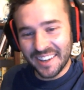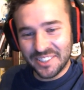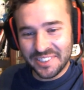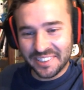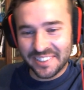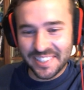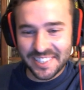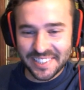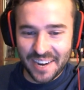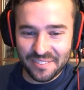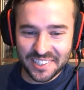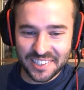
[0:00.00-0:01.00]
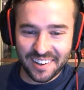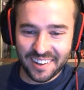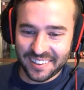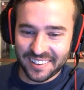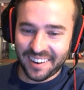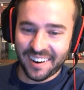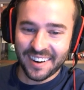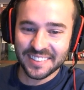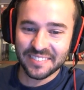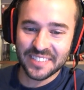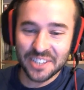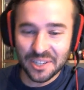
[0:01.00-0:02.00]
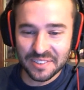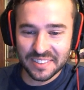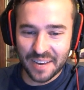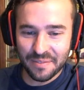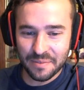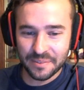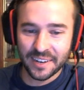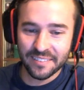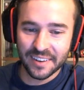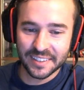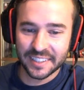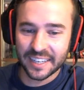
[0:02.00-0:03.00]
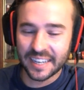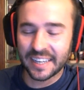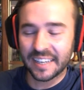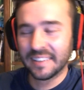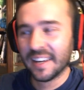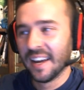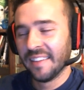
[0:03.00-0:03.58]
Choose a creature type, return all cards of the chosen type from your graveyard to your hand.